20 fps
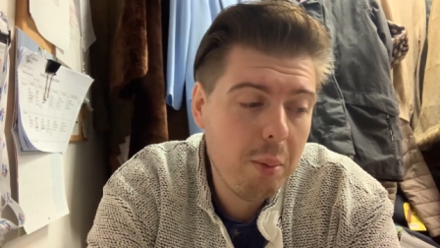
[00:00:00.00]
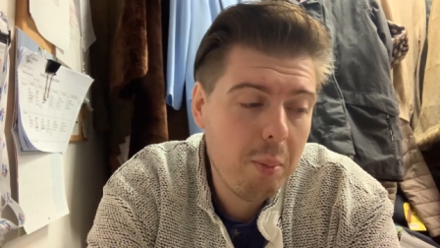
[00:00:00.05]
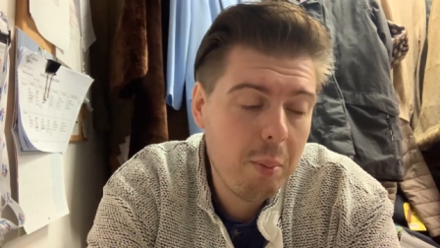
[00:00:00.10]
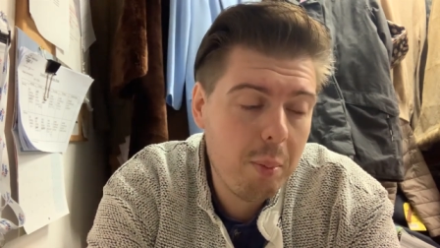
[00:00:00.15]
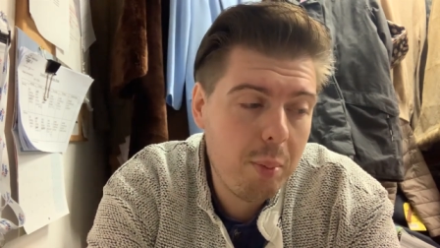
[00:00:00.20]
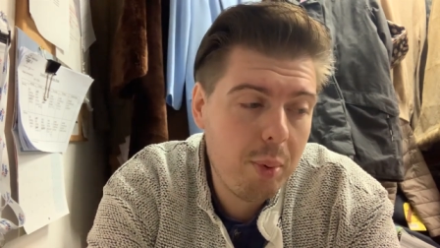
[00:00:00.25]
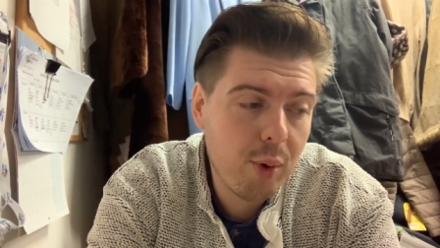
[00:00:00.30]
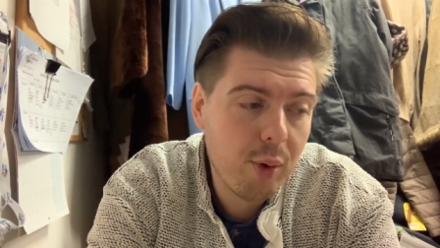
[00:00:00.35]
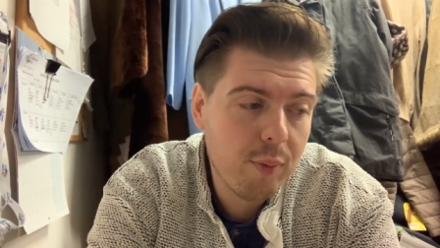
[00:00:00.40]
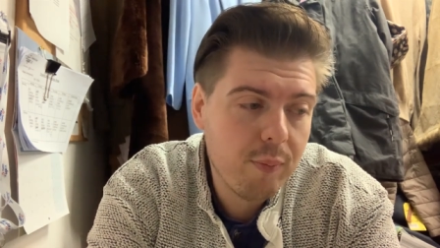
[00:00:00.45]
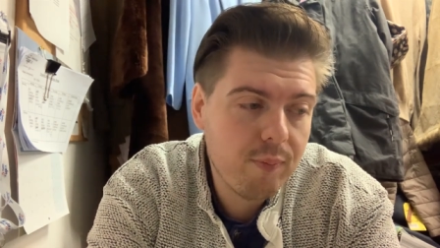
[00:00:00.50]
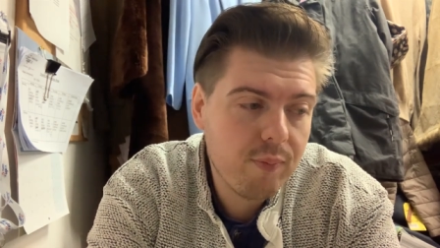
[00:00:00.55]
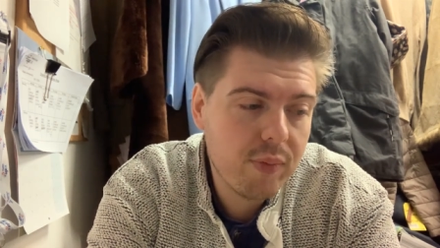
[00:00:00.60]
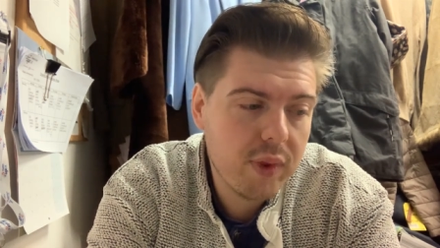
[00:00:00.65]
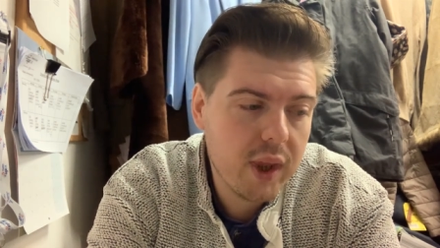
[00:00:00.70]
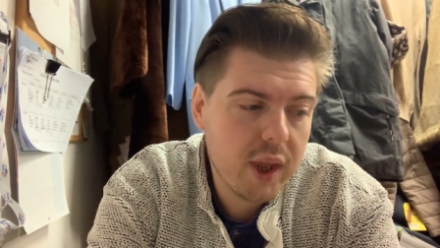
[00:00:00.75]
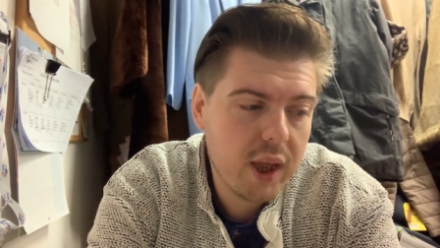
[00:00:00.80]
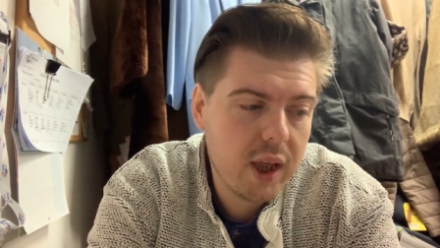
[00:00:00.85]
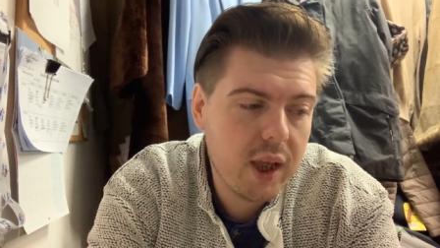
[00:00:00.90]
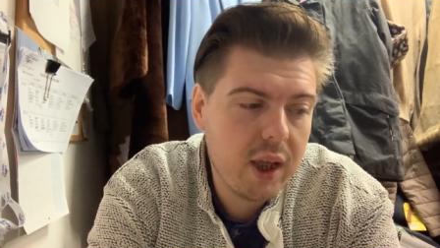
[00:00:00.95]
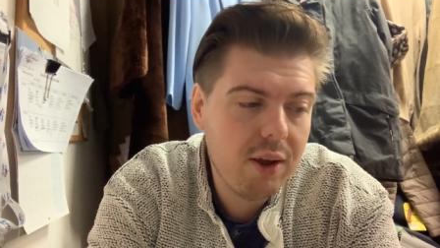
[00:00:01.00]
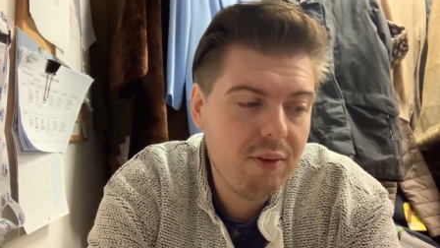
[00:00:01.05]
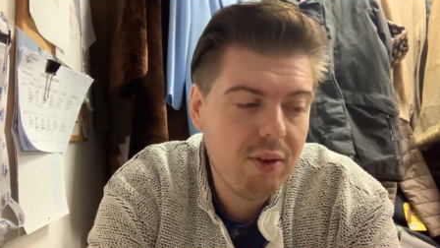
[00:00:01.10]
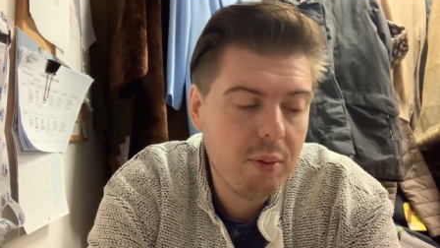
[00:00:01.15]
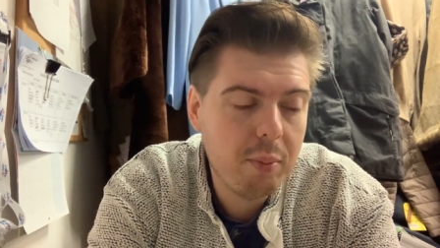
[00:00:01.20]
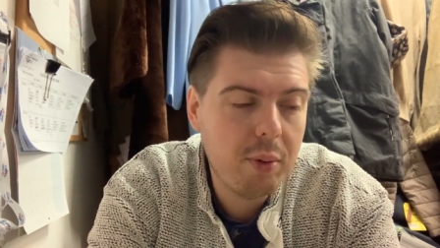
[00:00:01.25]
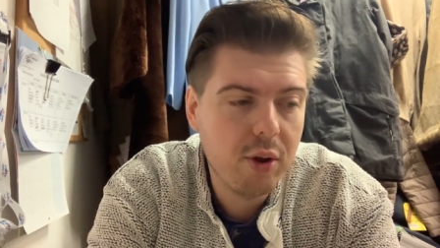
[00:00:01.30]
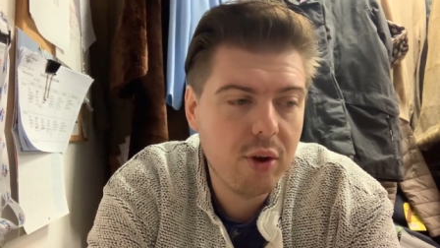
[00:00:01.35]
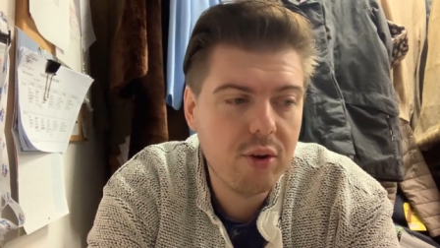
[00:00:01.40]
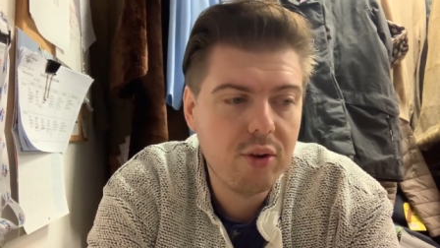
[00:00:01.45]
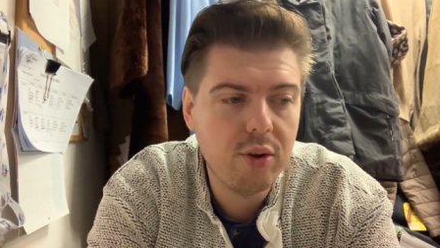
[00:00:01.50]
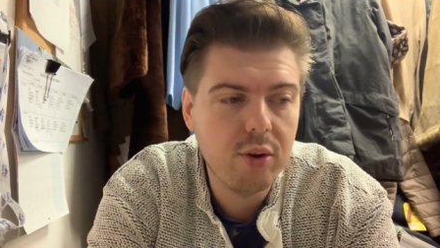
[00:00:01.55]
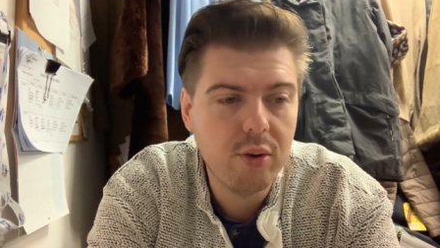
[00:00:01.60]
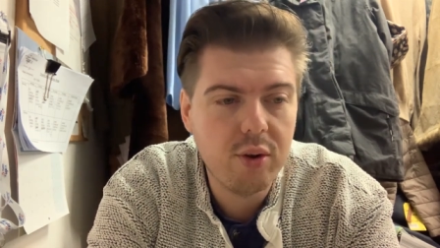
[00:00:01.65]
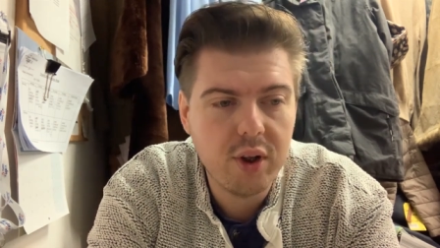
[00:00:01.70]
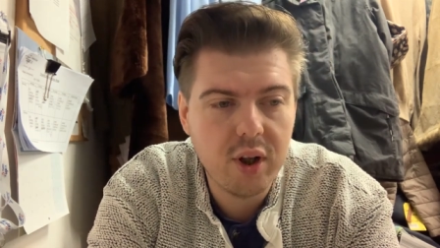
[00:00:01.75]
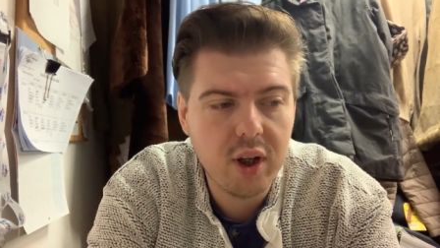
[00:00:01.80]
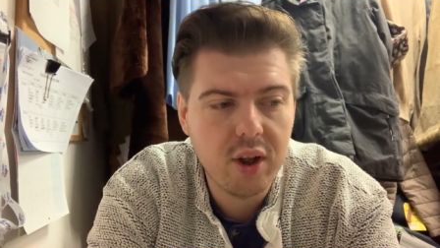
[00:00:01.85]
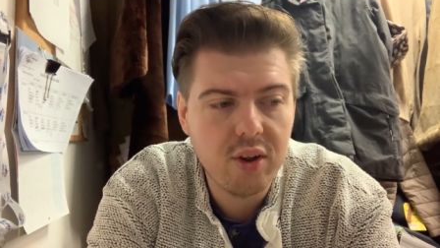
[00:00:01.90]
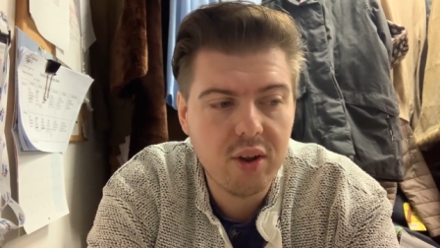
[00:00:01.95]
But if the person who
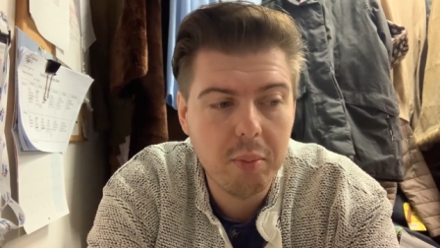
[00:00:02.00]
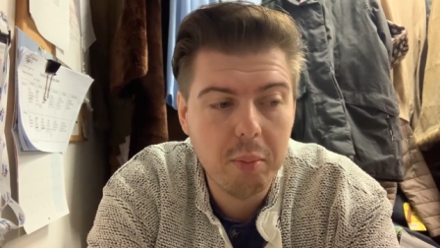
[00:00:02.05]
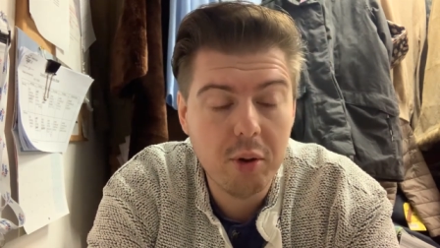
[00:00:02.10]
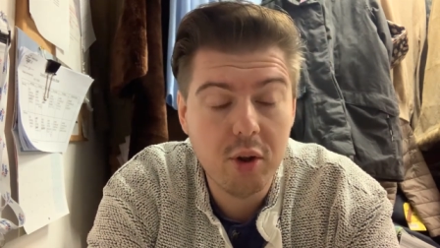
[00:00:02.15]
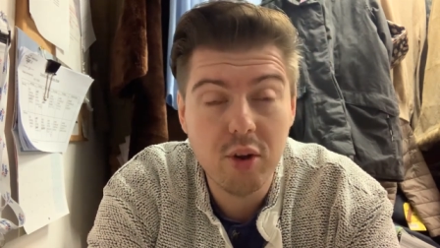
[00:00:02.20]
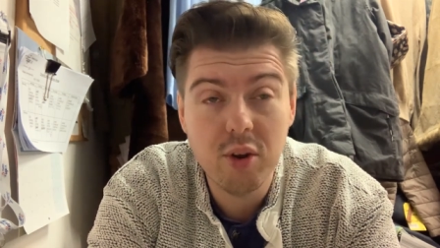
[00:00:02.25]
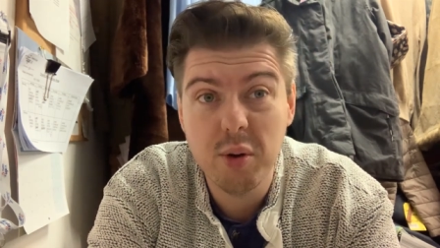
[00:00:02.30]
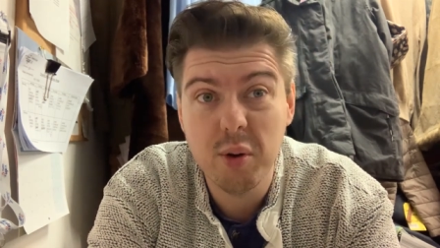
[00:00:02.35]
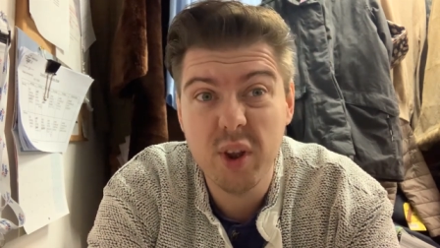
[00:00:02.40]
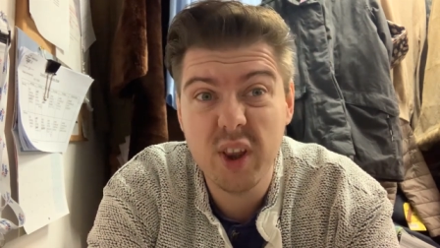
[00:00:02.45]
did it is the person